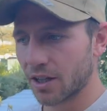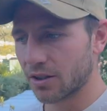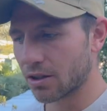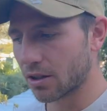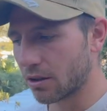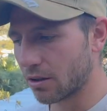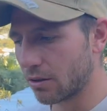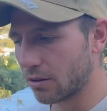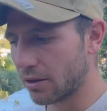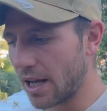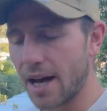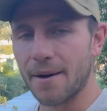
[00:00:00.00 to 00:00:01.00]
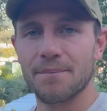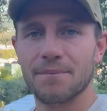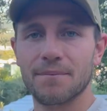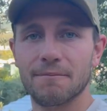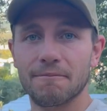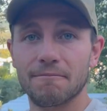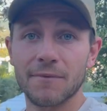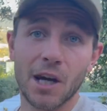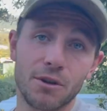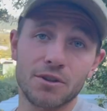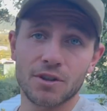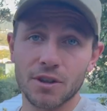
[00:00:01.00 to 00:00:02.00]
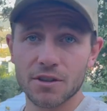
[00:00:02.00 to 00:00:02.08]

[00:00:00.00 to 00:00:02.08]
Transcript: So yeah, now the sun